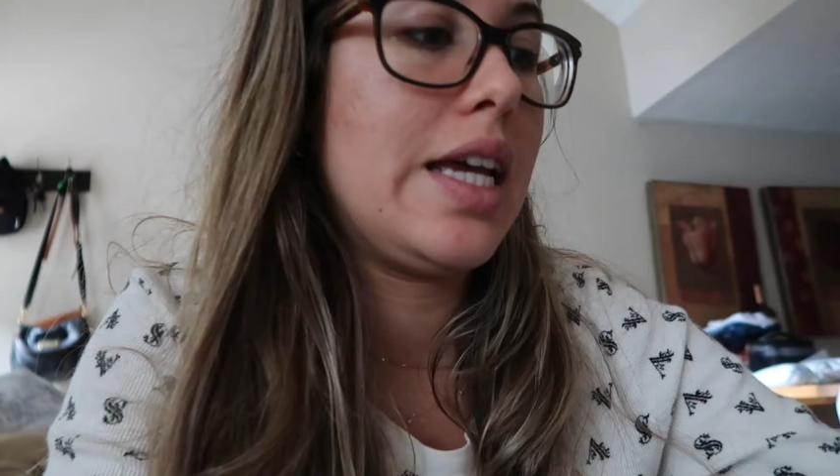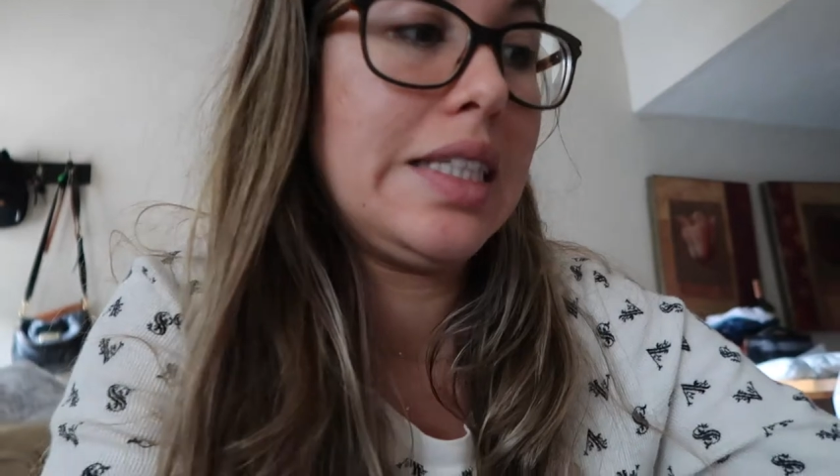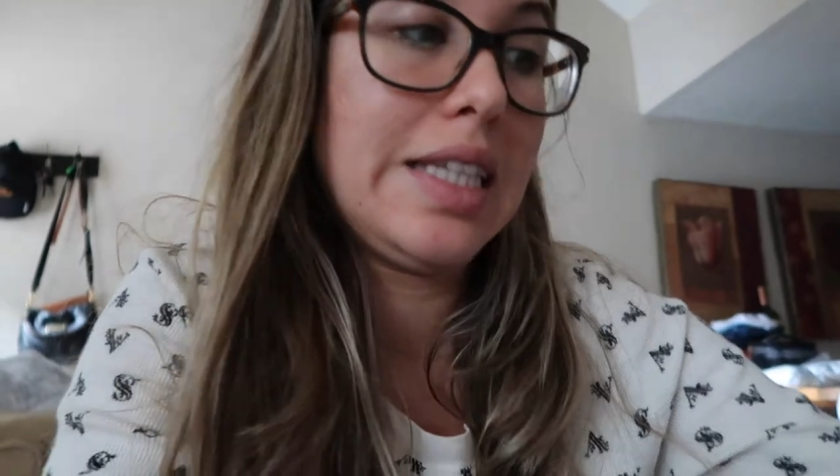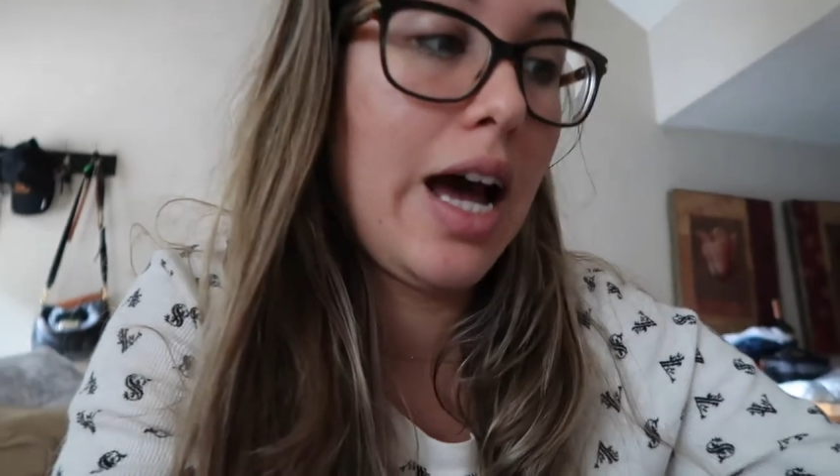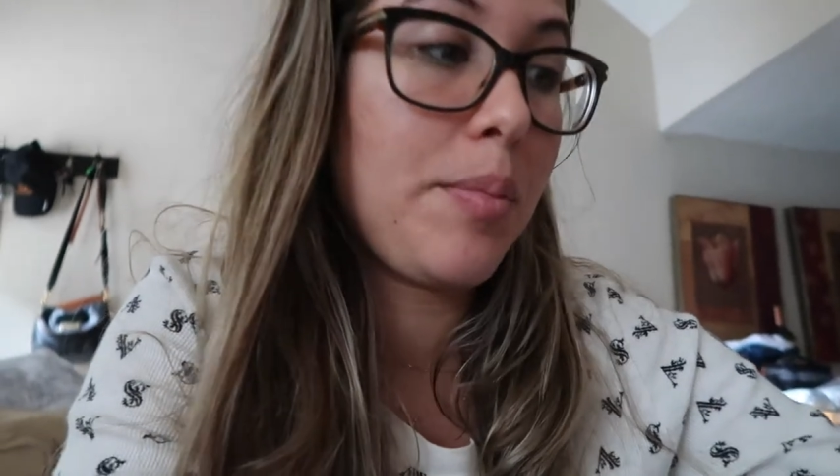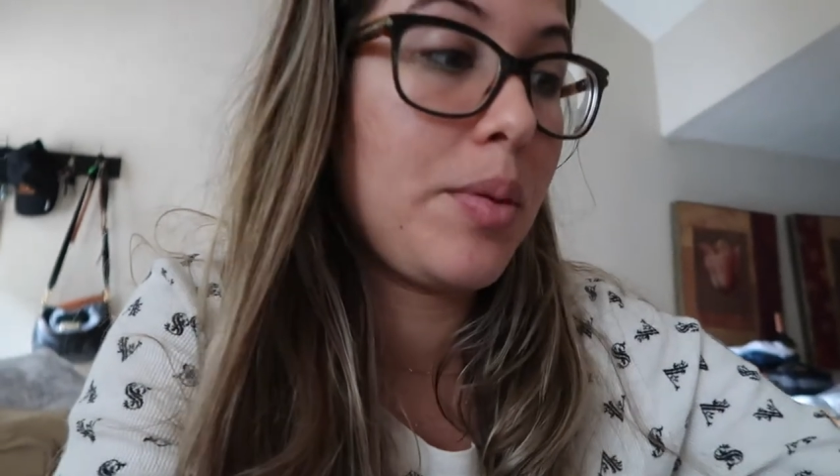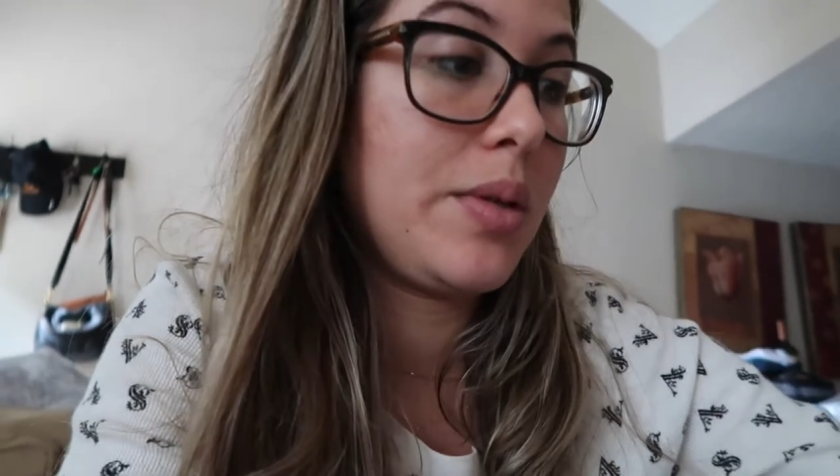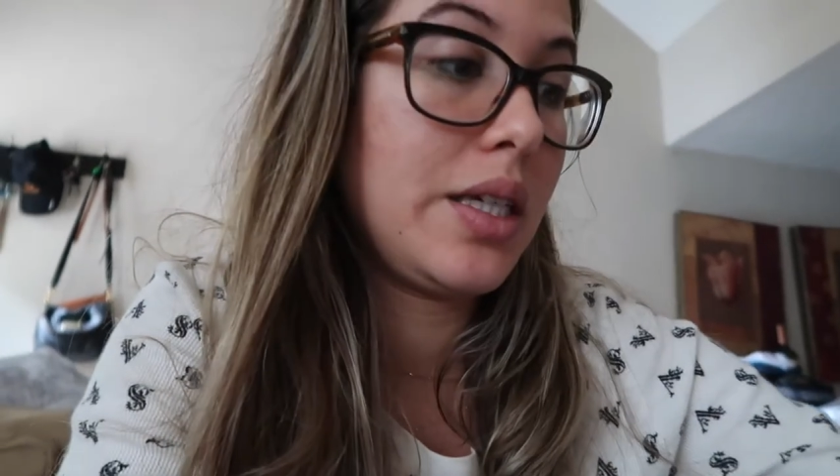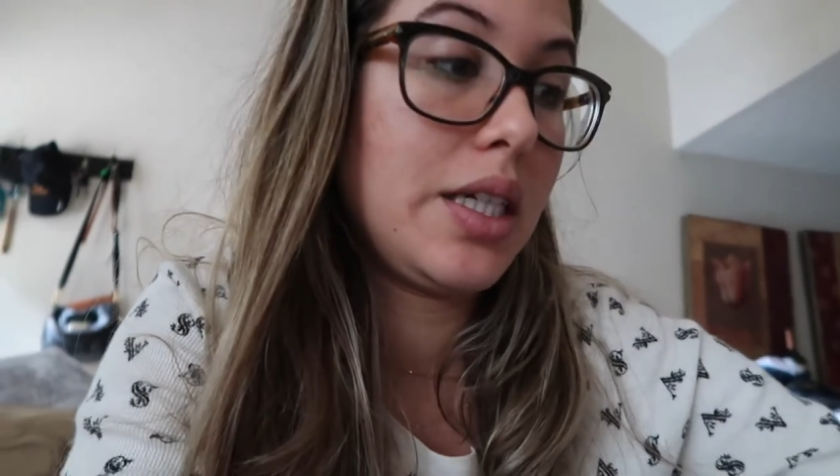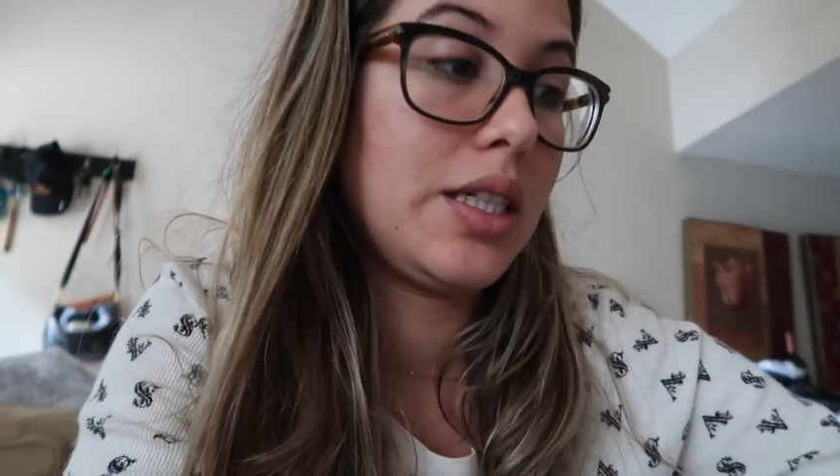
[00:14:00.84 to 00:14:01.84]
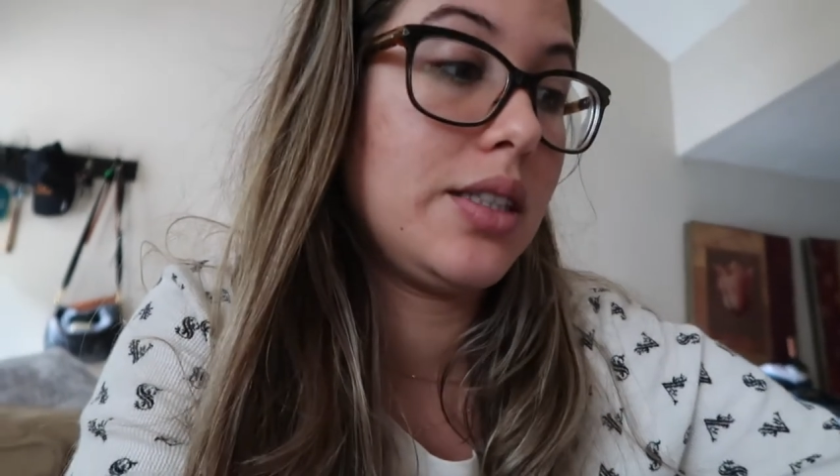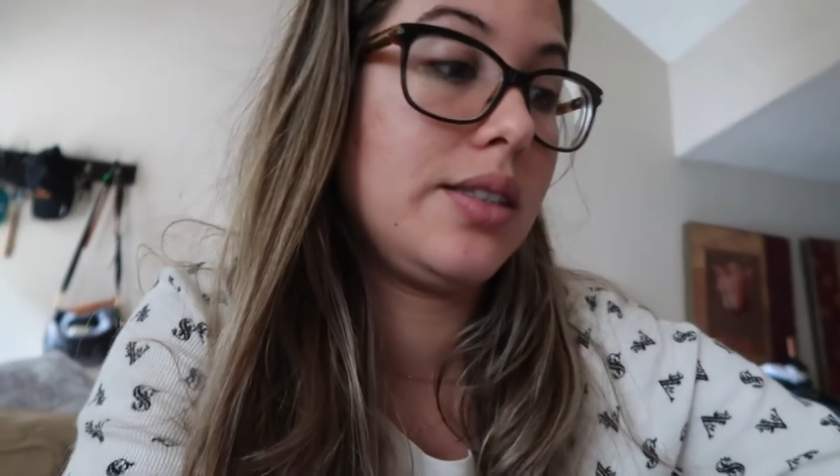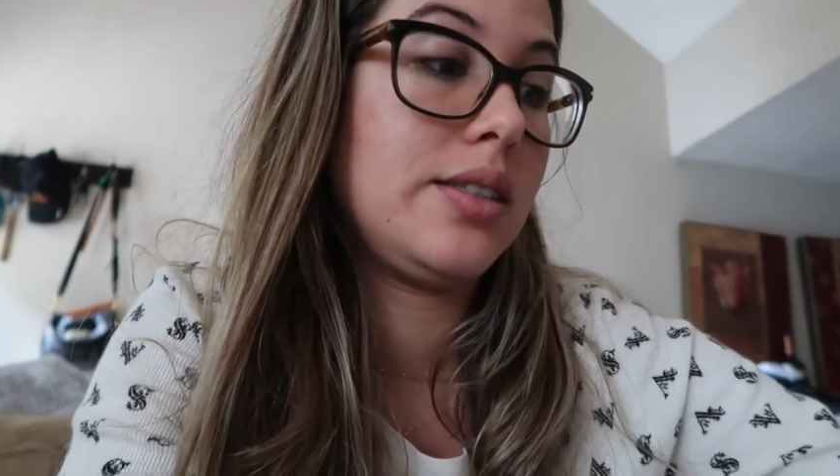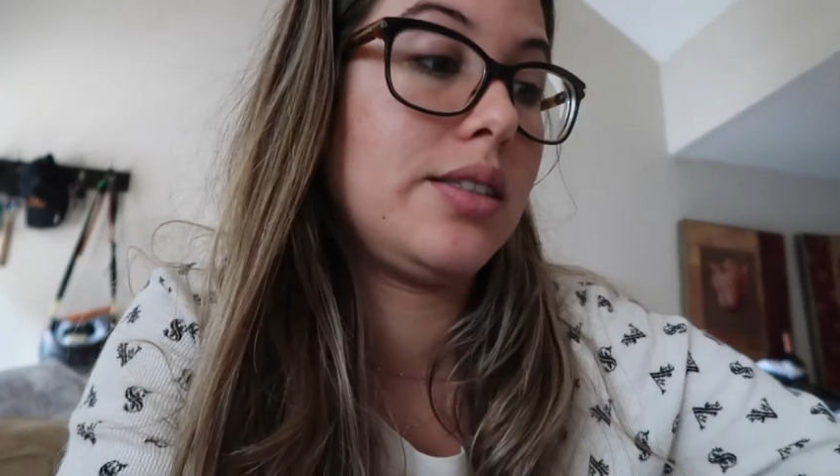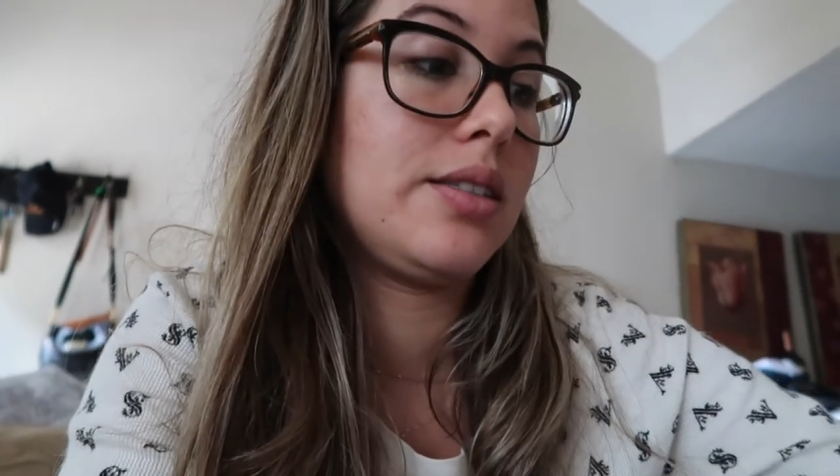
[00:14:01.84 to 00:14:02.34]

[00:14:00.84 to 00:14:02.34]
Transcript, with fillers: ASAP because